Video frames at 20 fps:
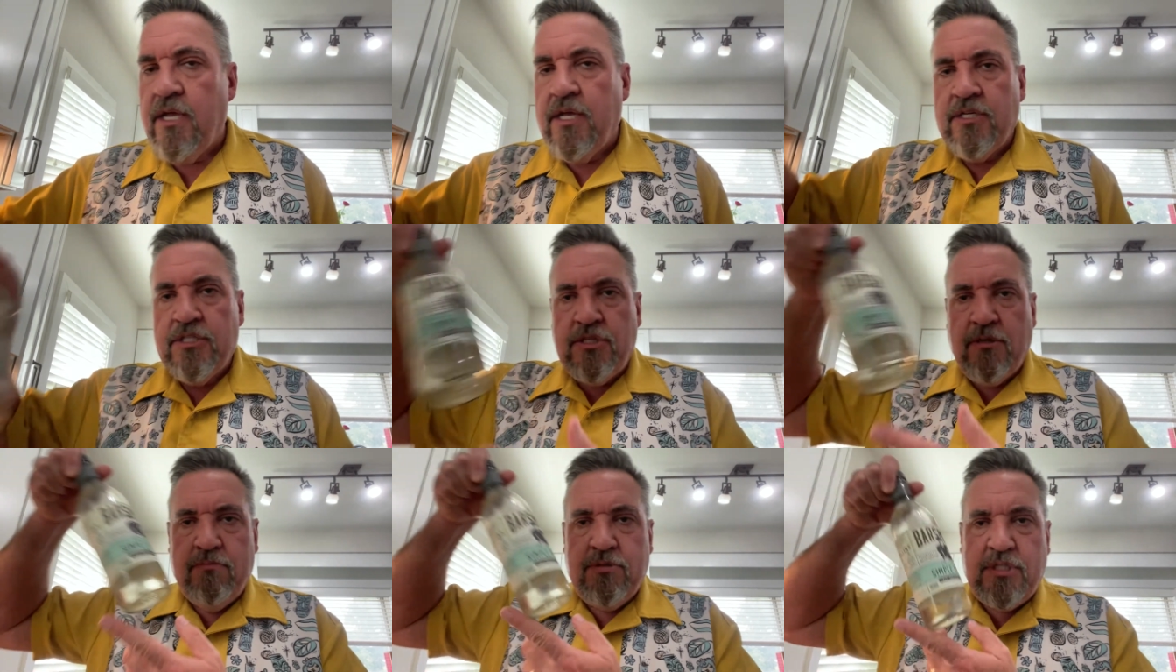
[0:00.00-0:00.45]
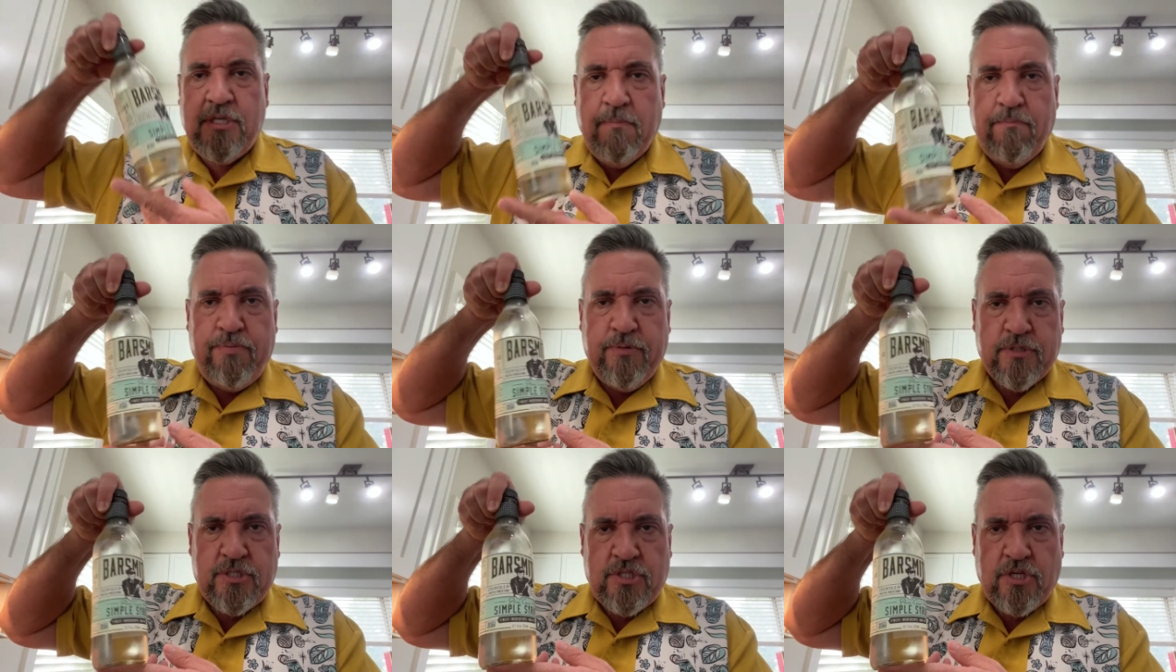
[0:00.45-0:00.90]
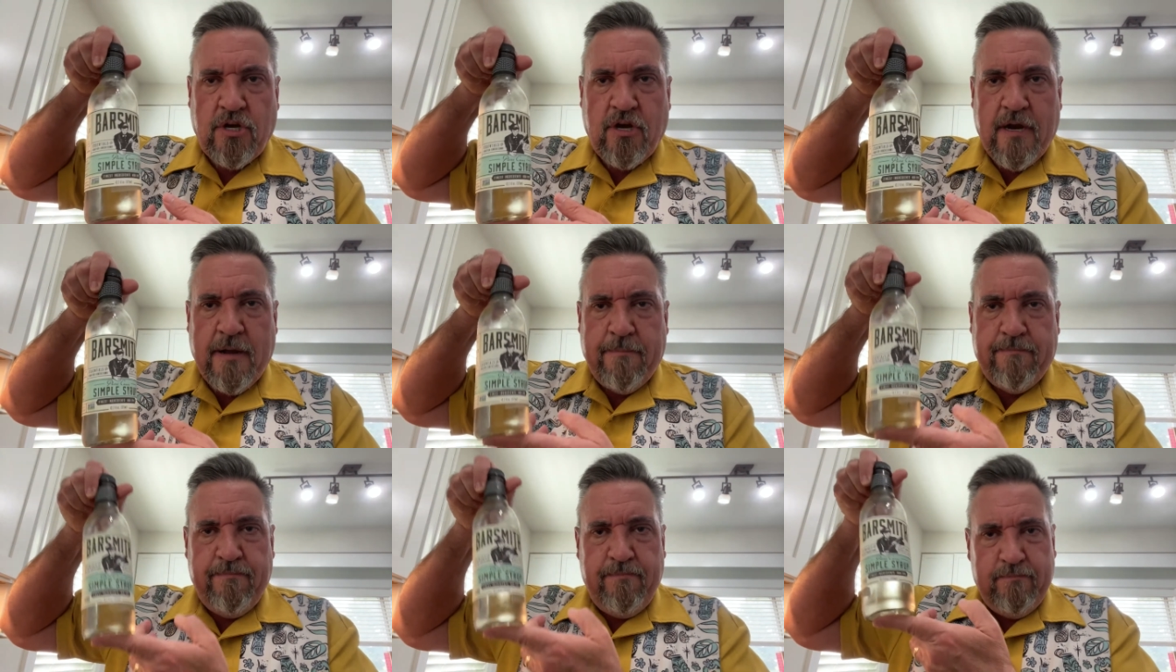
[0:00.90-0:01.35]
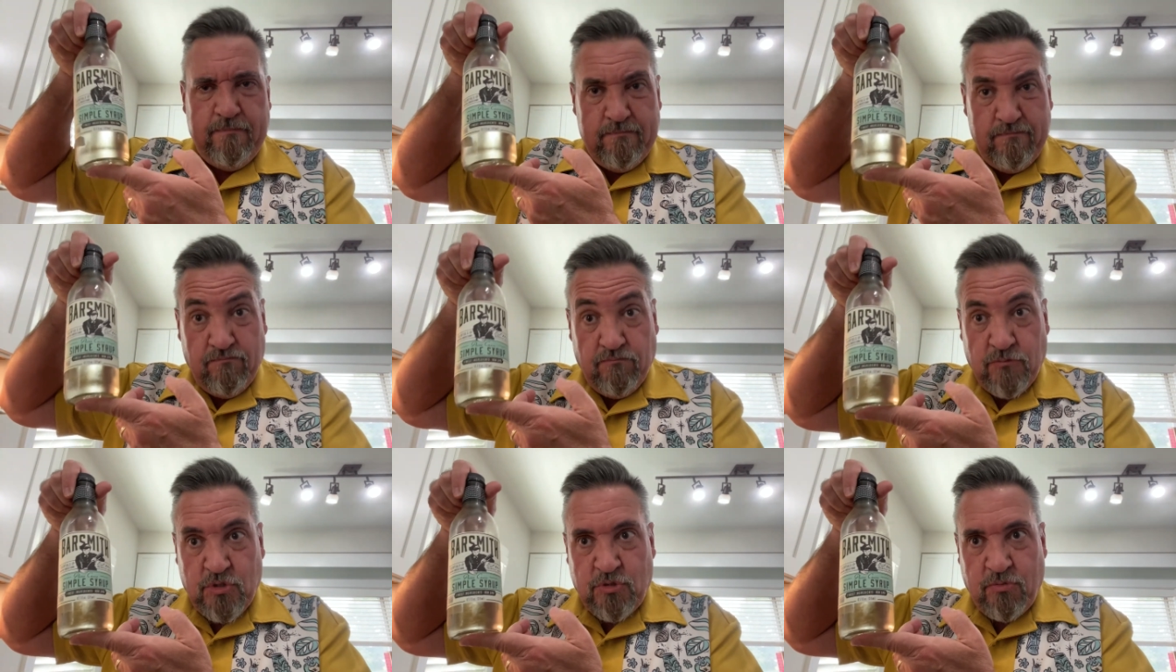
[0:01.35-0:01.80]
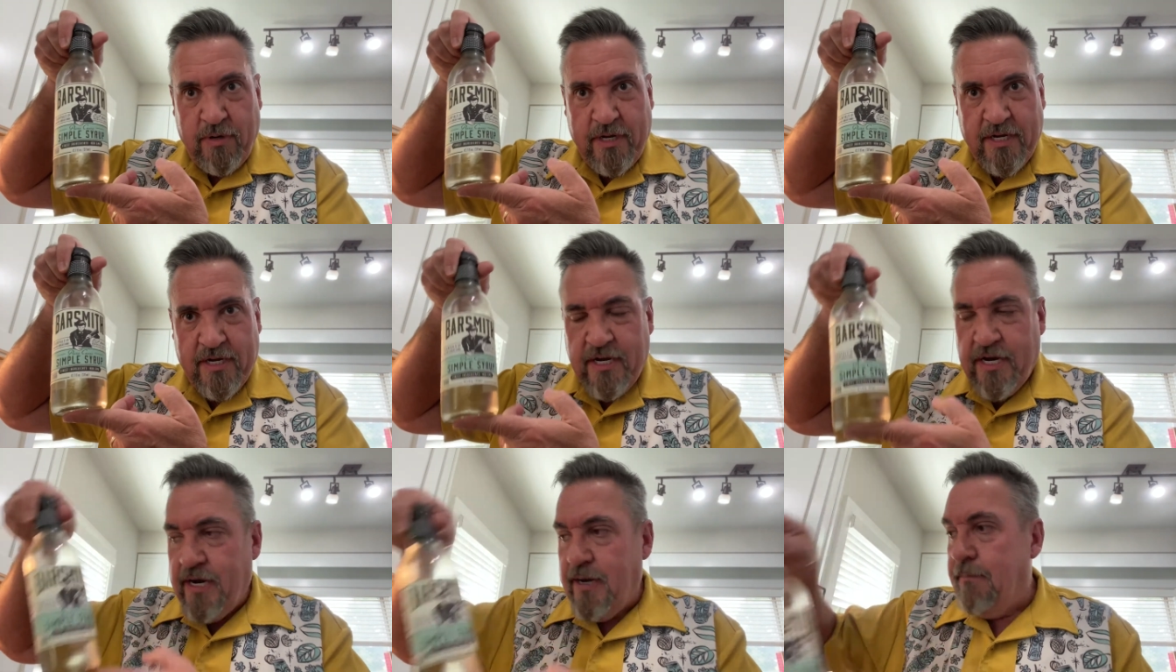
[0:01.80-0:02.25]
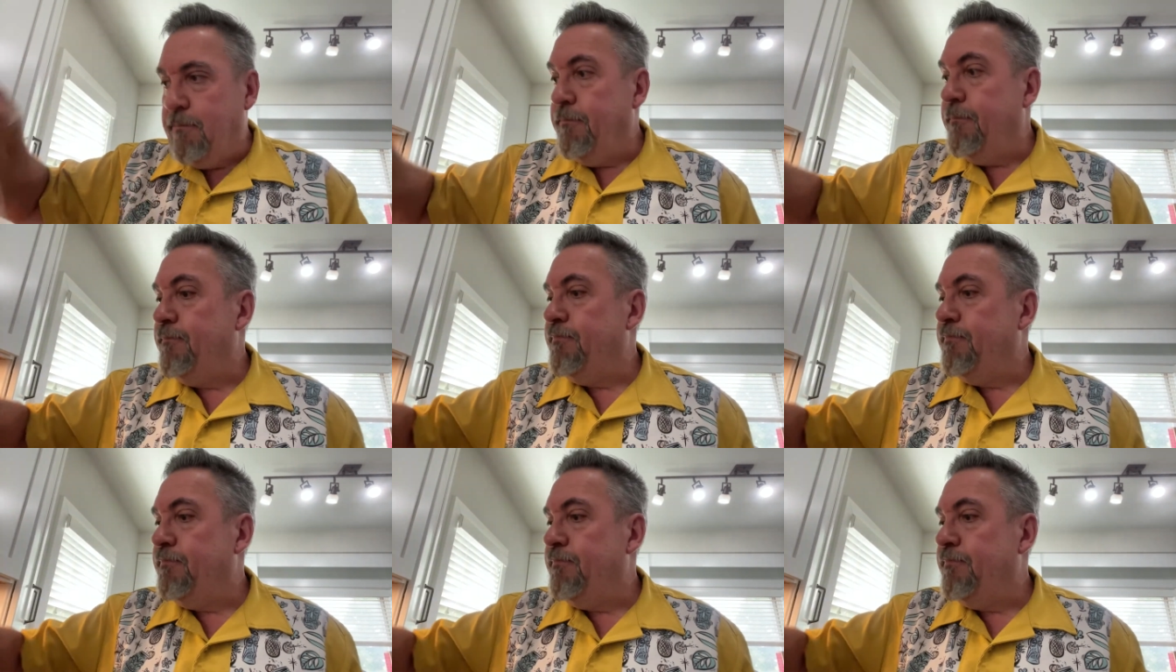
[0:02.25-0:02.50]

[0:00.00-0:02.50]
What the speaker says: Some simple syrup, sweeten it up.